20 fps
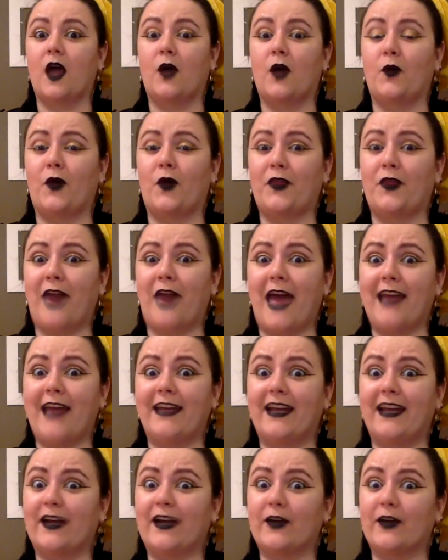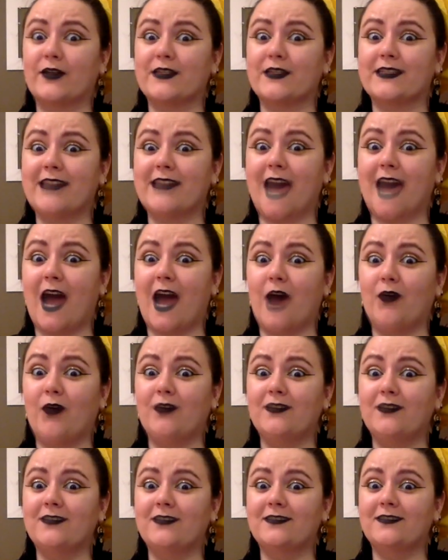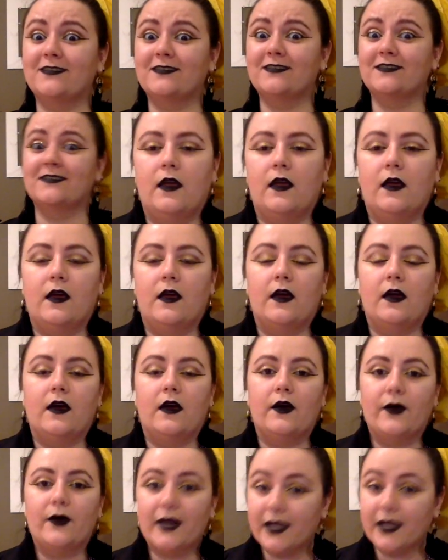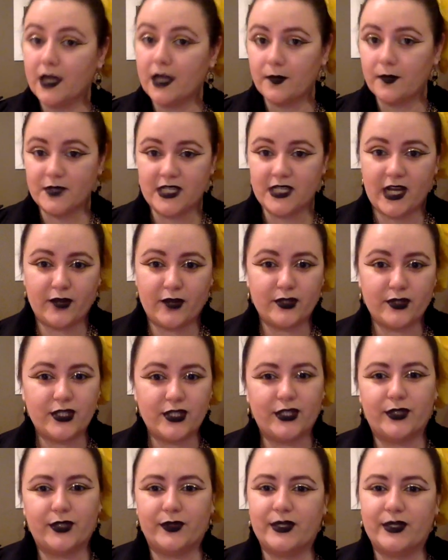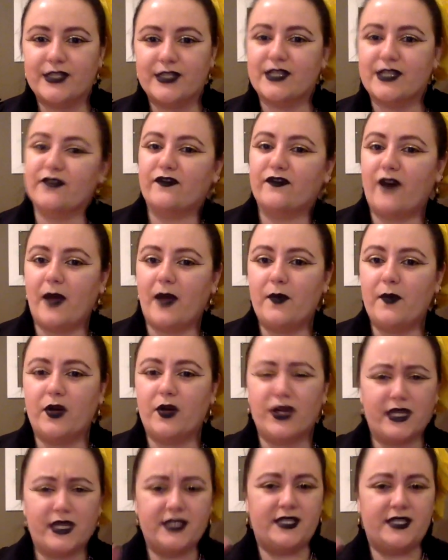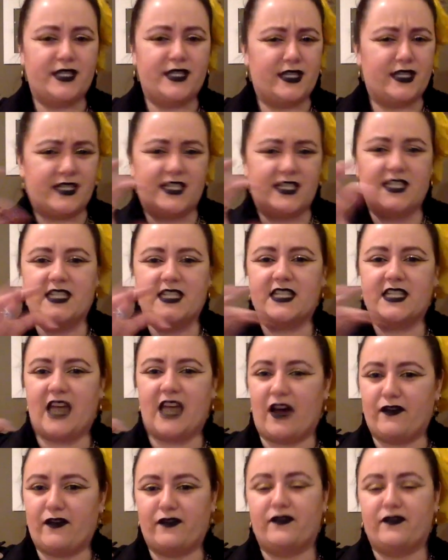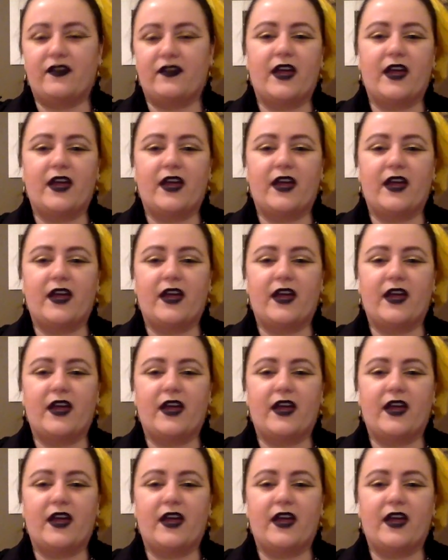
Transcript: Well, that narrows it down. What it comes down to is that fiber is the stuff,